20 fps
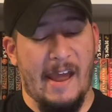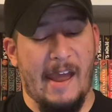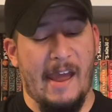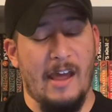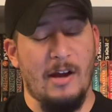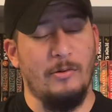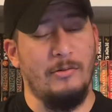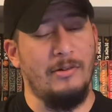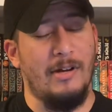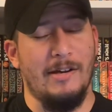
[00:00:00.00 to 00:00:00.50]

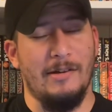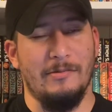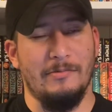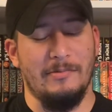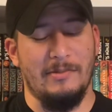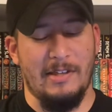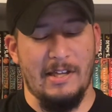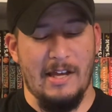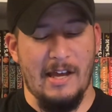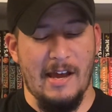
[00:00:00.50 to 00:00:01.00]
I
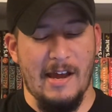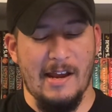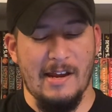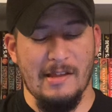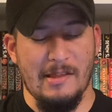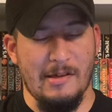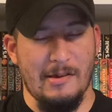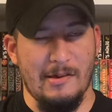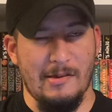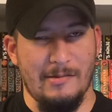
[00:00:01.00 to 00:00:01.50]
don't think I
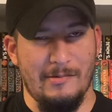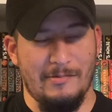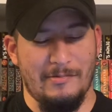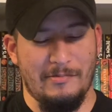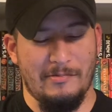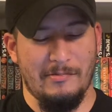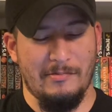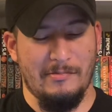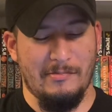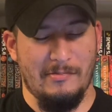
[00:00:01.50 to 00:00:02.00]
gotta tell you
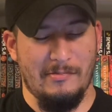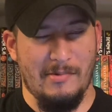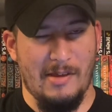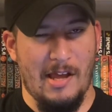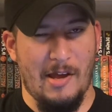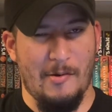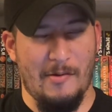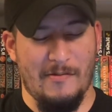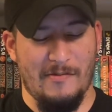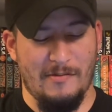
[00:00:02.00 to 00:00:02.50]

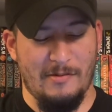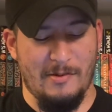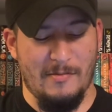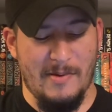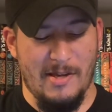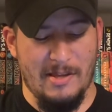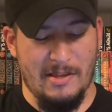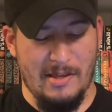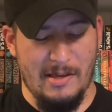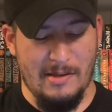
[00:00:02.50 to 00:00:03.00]
how I feel
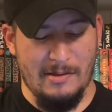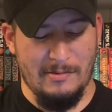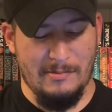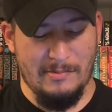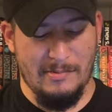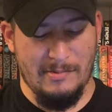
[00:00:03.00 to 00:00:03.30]
about that.